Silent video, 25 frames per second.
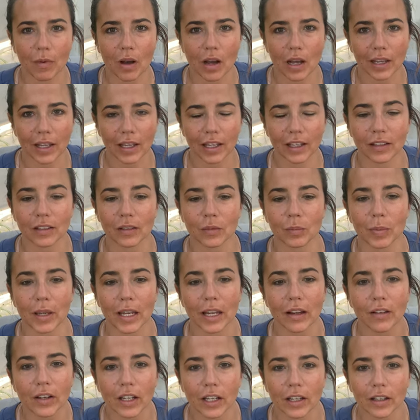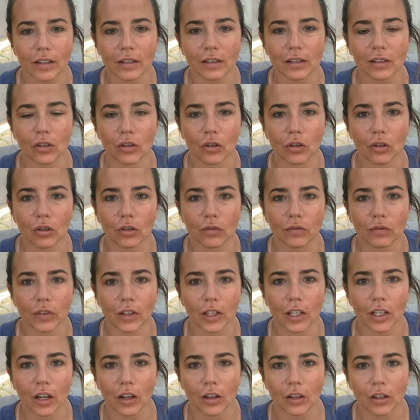my experience of
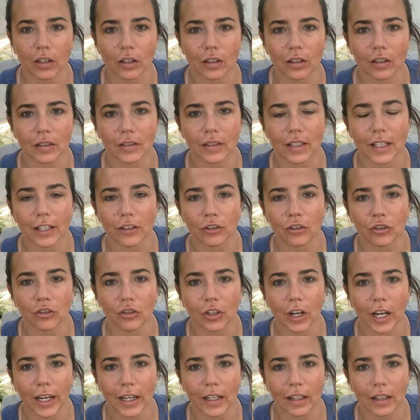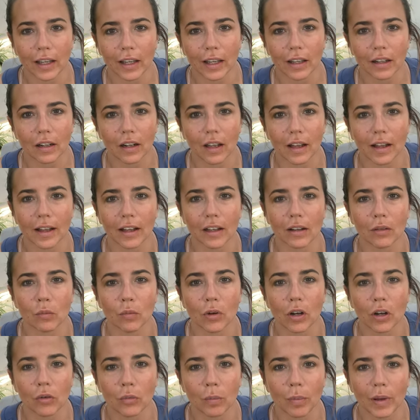the yoga teacher training at
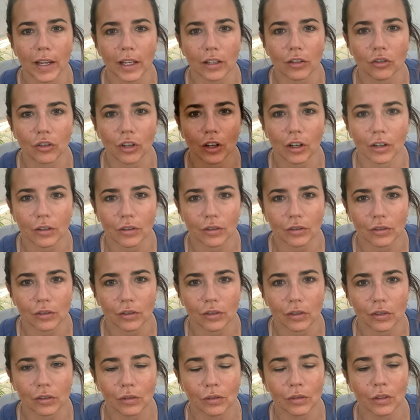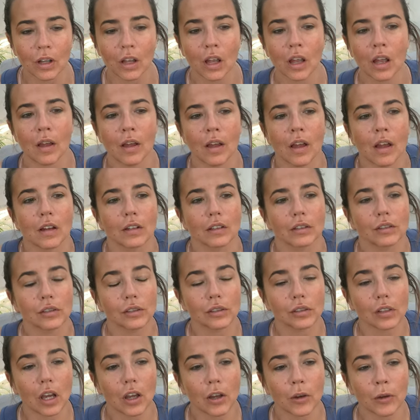World Peace Yoga School.
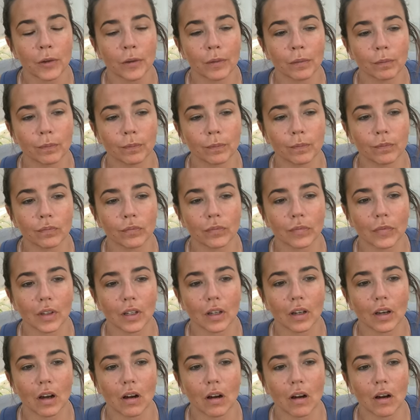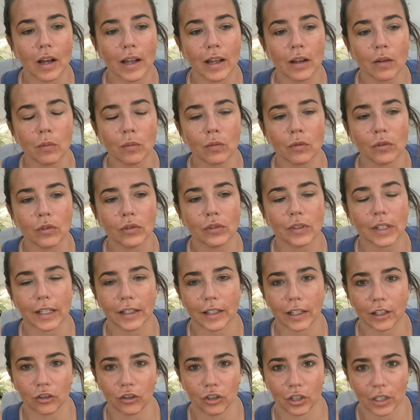So I was
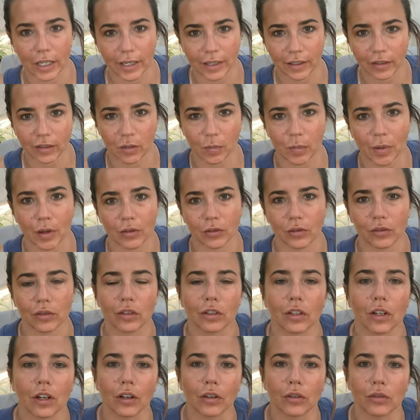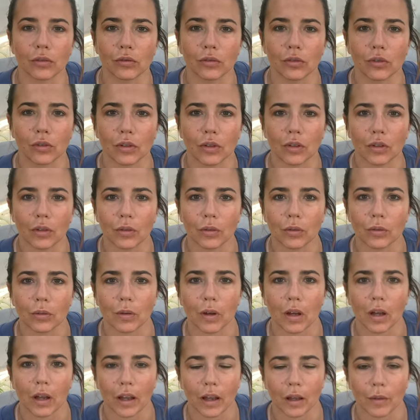initially supposed to go to
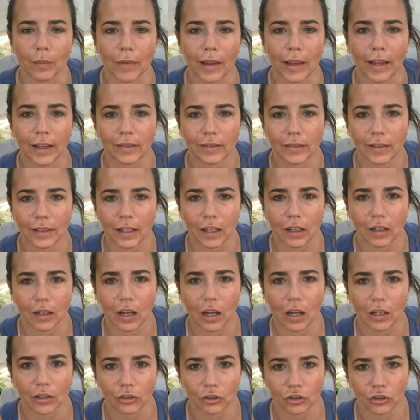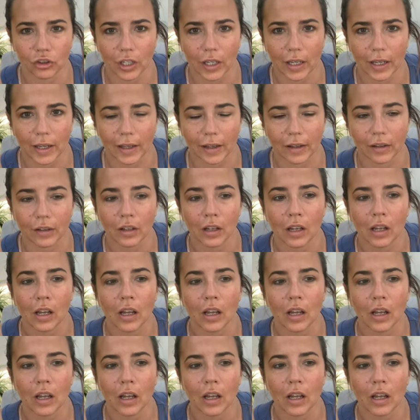India last year